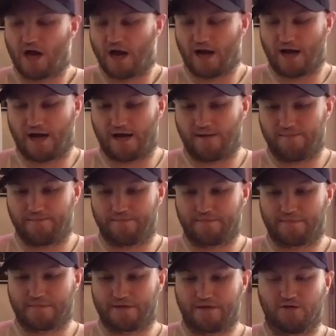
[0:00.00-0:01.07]

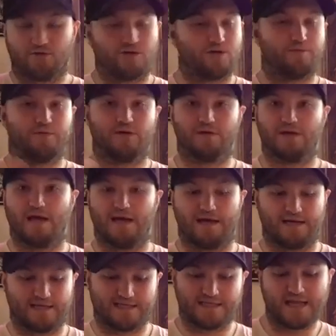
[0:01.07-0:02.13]
You could put like
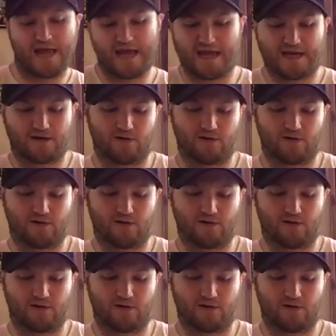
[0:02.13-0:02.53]
a snake